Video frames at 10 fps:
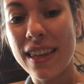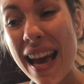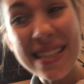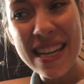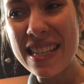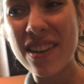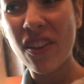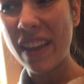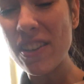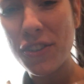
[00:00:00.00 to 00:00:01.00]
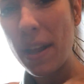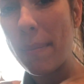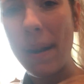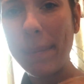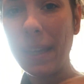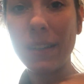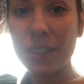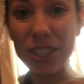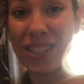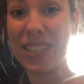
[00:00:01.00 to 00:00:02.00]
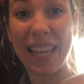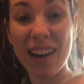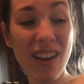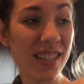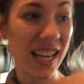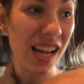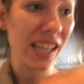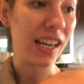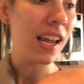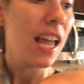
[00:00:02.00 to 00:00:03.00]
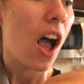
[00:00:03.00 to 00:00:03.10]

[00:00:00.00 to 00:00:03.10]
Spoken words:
Yes, I did it all yesterday, but I mean, just get it all done.